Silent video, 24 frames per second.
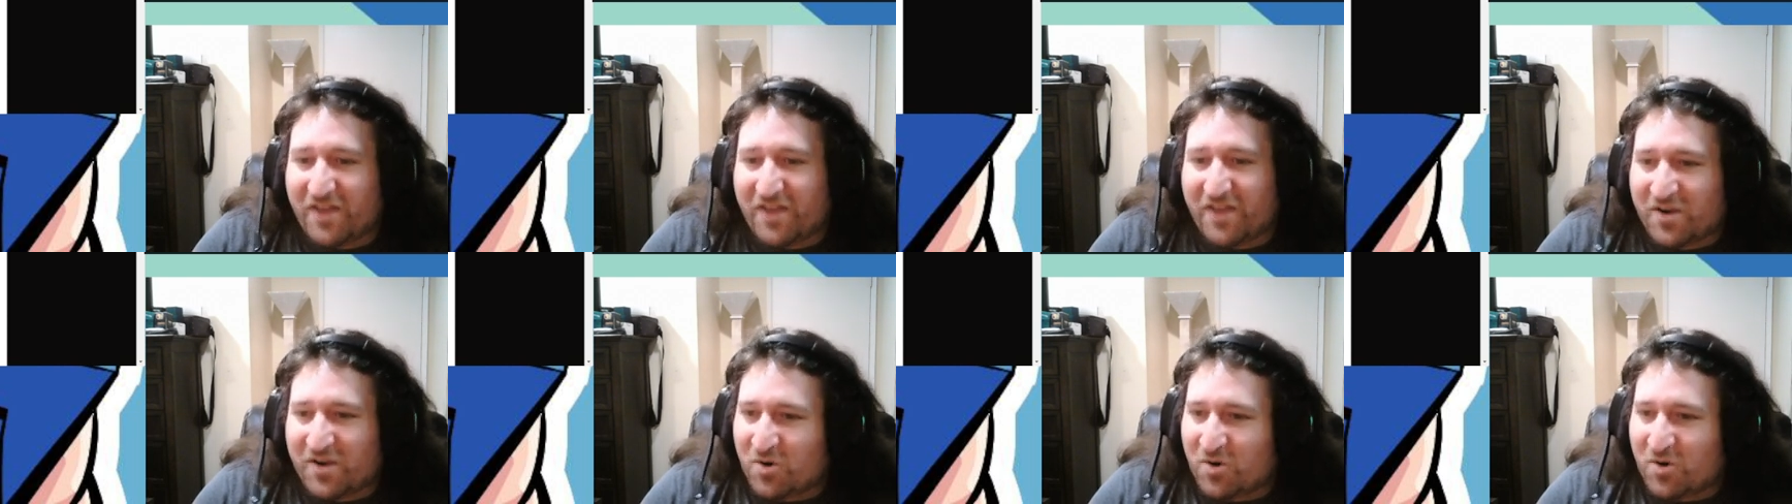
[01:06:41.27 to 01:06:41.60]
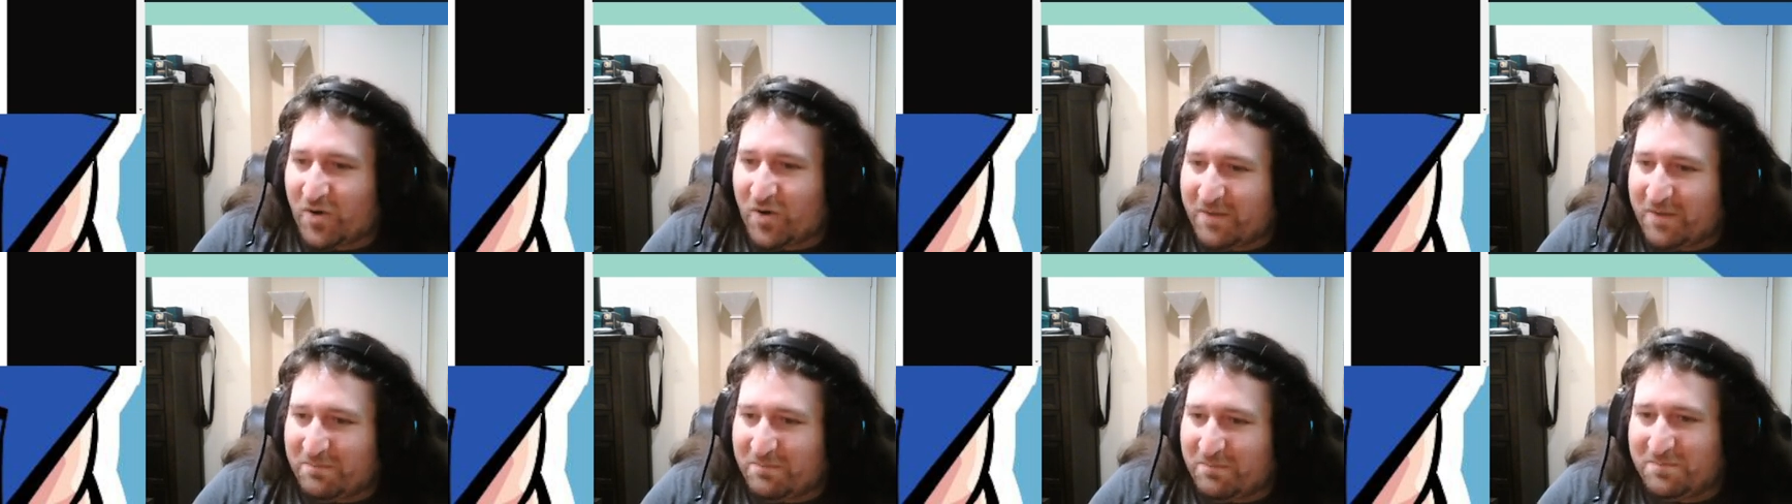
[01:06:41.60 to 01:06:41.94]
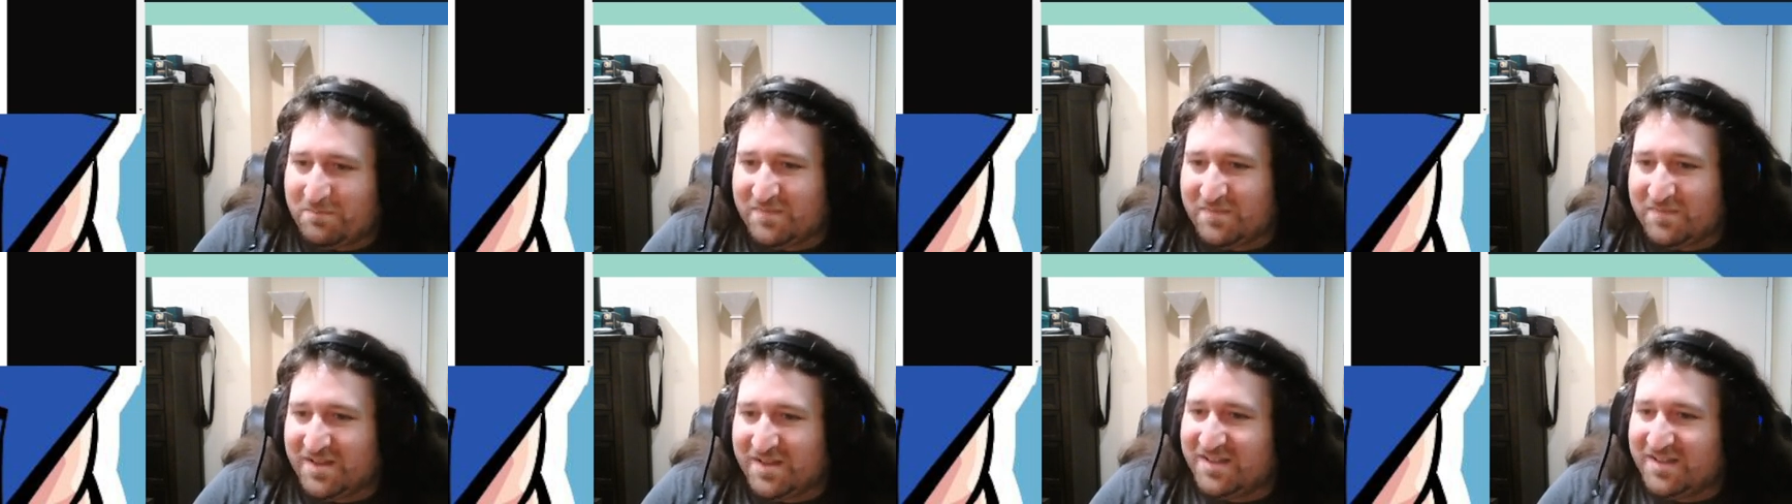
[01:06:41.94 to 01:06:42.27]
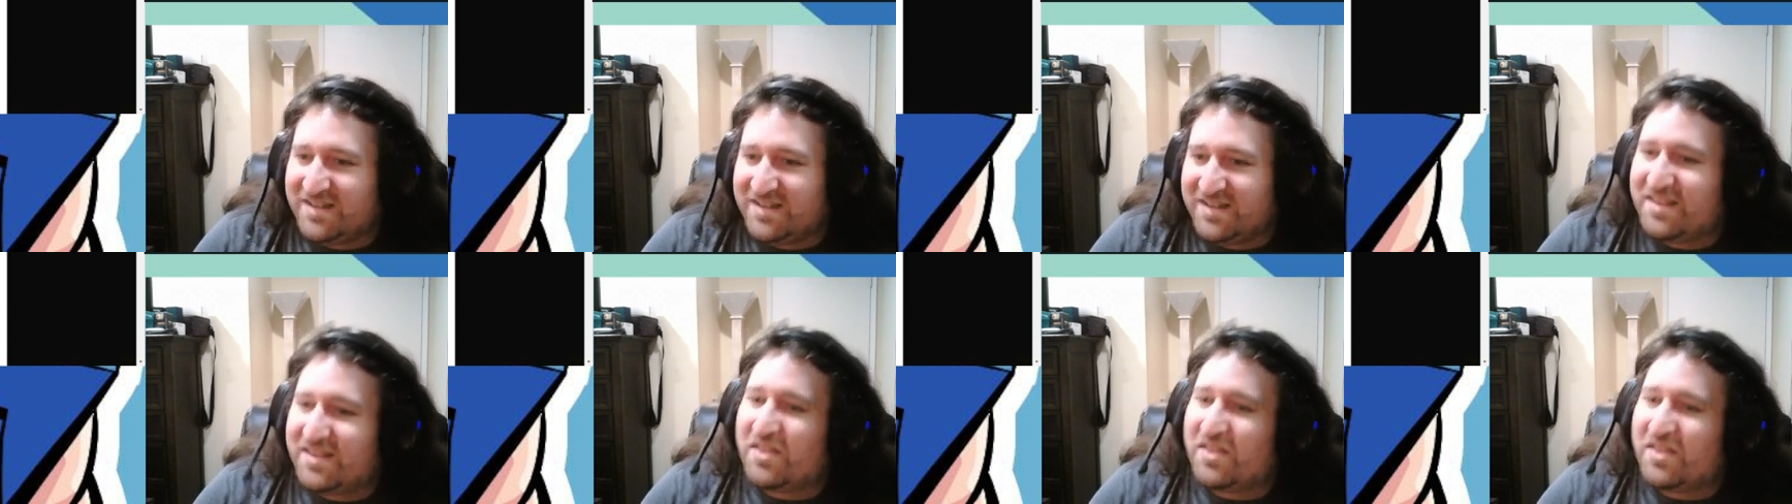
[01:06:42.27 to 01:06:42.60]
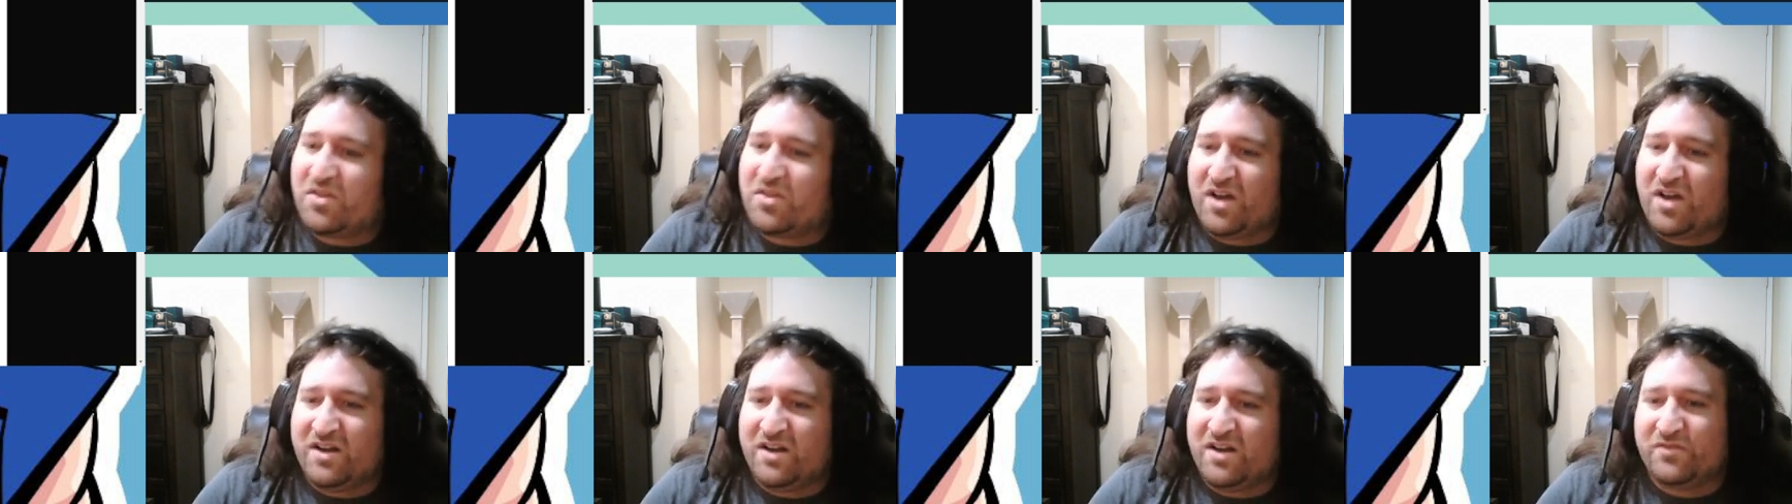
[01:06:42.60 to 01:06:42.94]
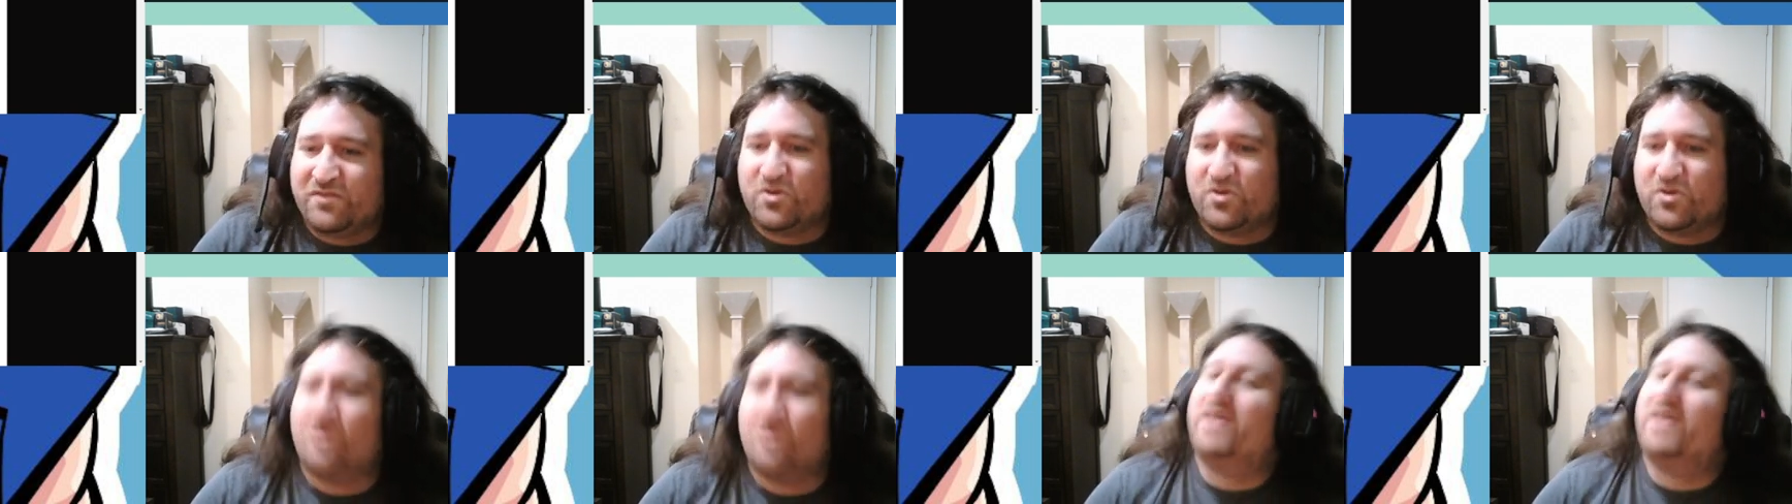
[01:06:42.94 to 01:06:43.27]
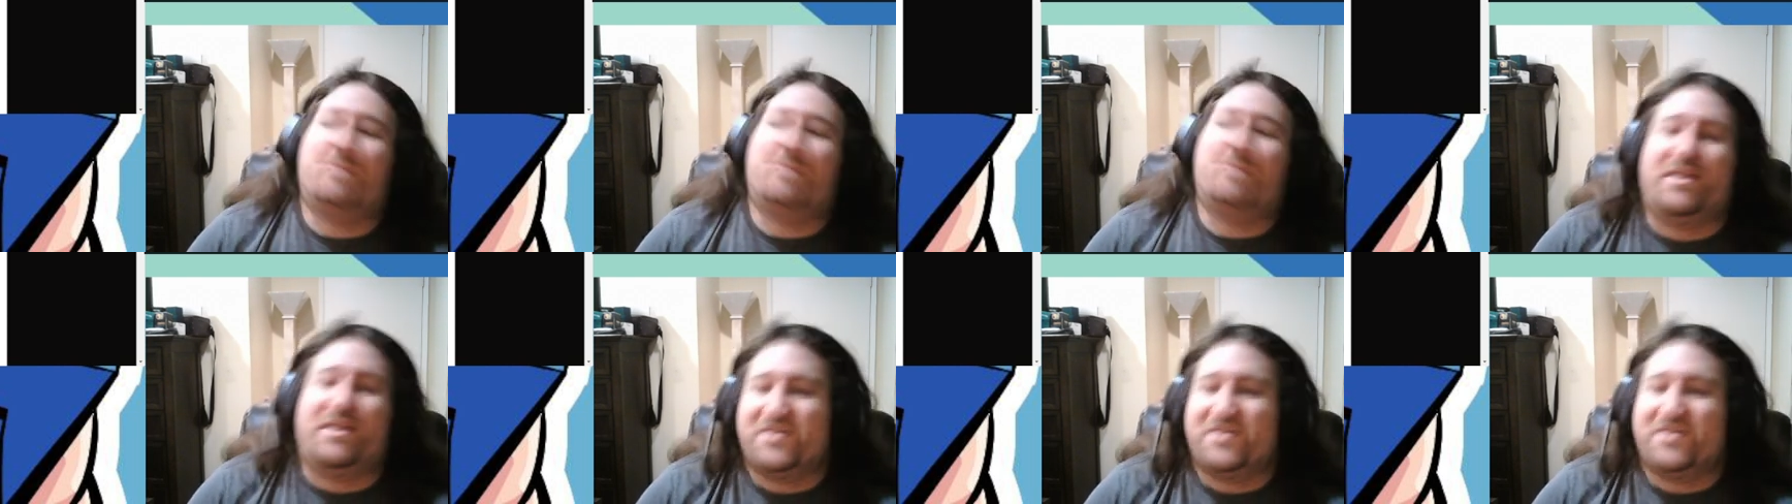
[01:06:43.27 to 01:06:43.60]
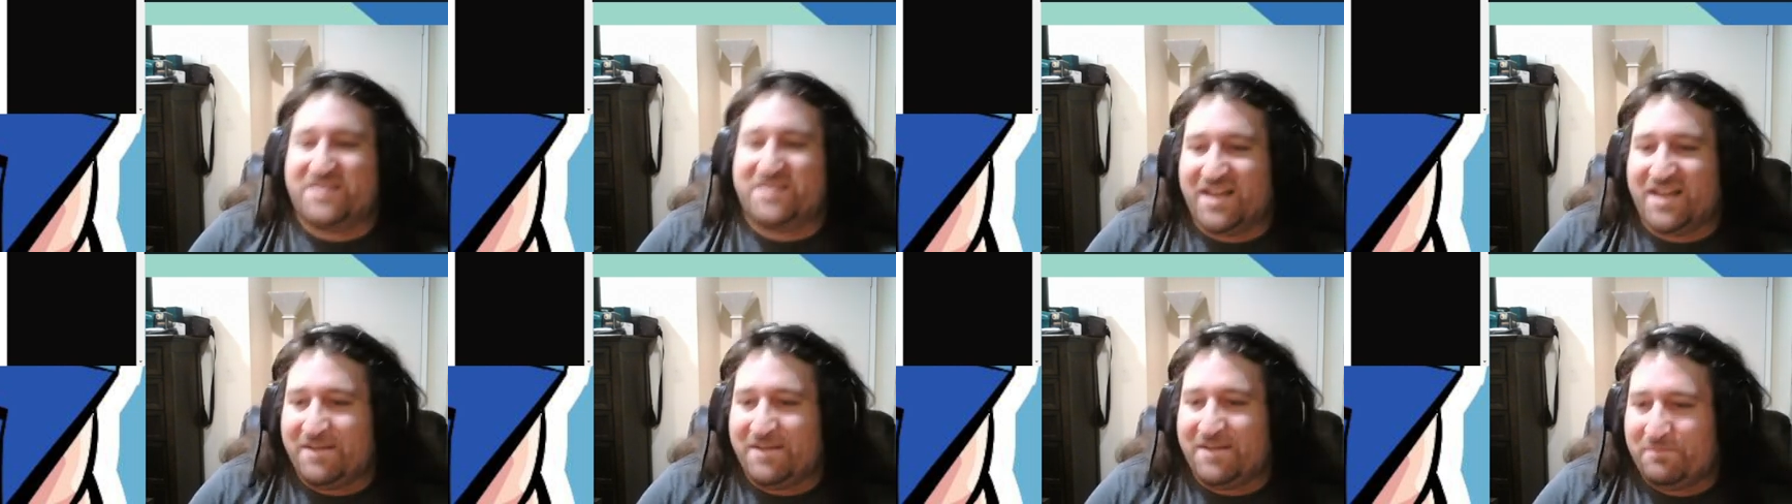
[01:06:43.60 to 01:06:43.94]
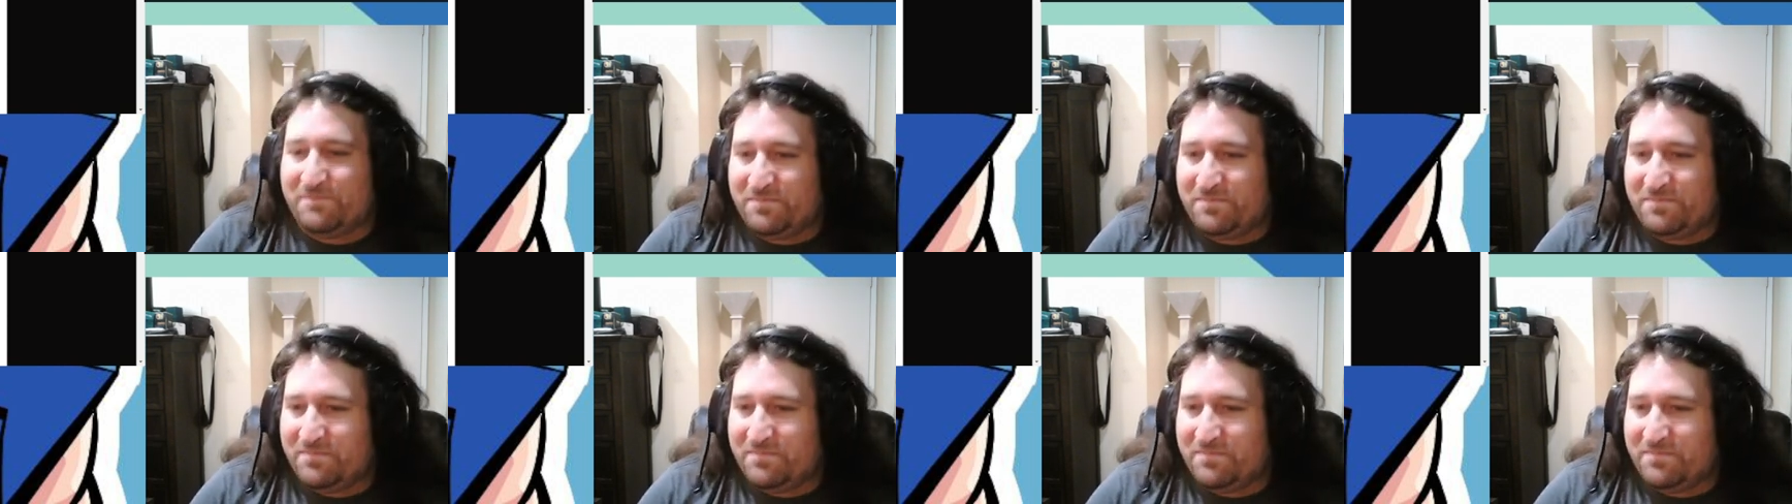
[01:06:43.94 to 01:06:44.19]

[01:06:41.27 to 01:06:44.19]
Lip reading: like growing the thought of growing a parasite